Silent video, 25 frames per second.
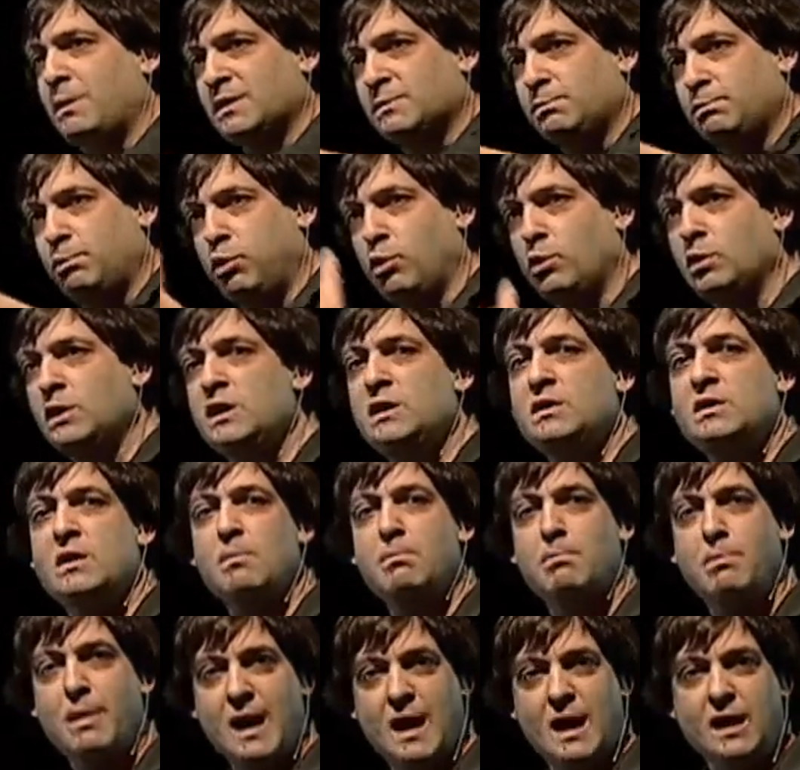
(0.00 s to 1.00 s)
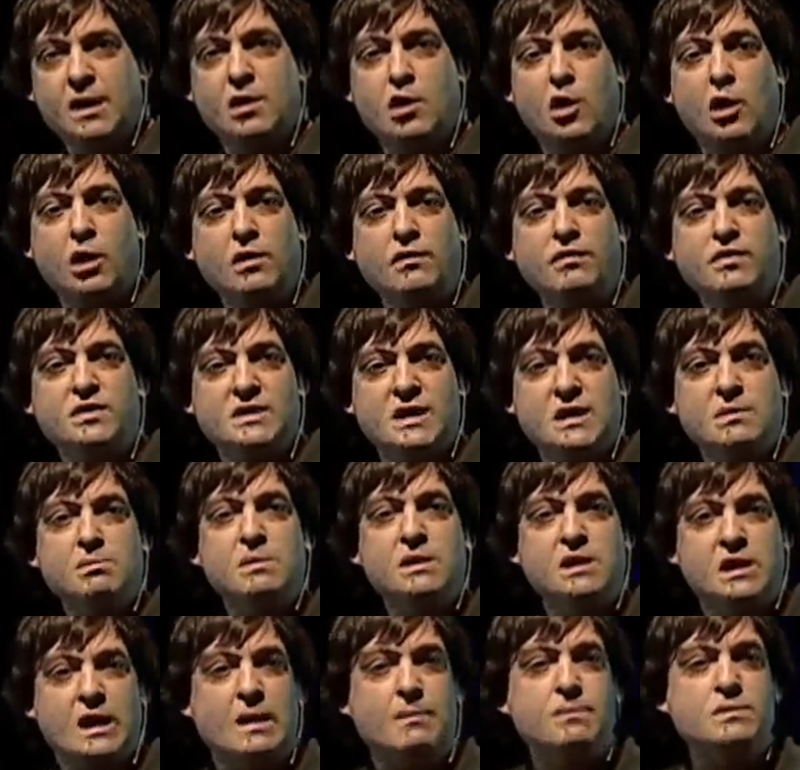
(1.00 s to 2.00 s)
but pulling them back all of a
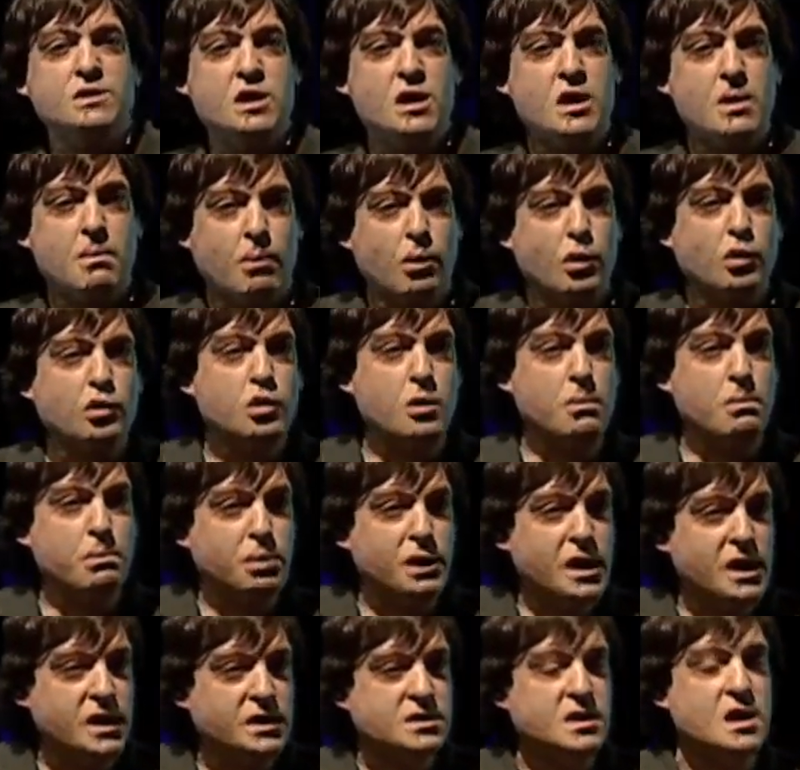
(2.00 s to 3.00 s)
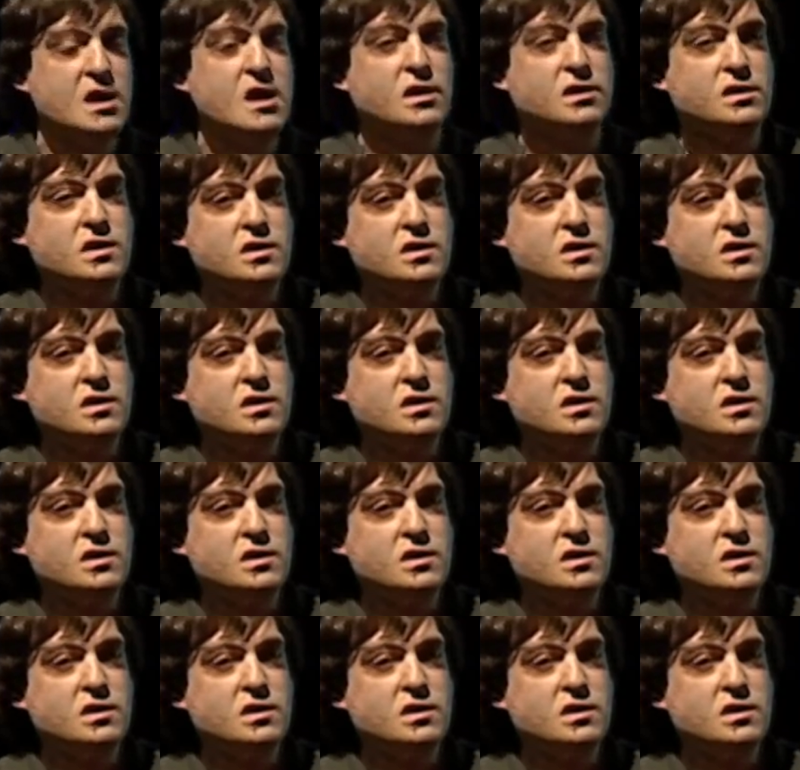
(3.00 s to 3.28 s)
sudden becomes more complex.